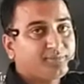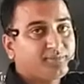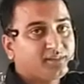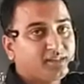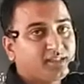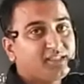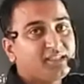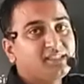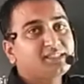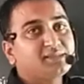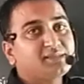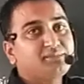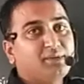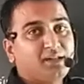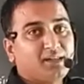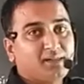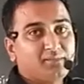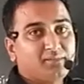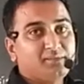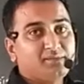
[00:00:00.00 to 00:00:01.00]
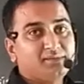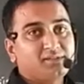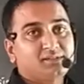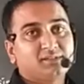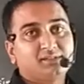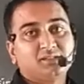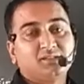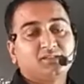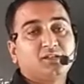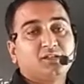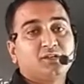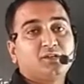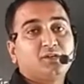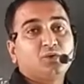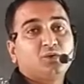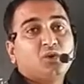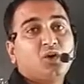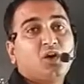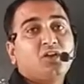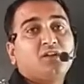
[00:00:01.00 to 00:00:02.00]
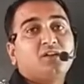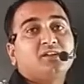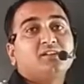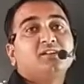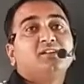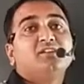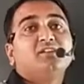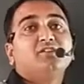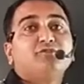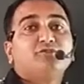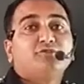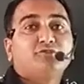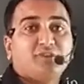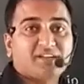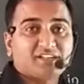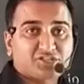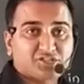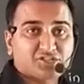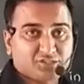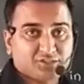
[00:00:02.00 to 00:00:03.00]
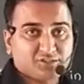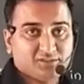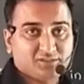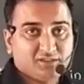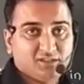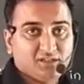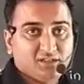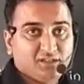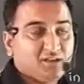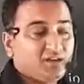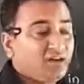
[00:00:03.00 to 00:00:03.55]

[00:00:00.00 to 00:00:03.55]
these bulbs do not function,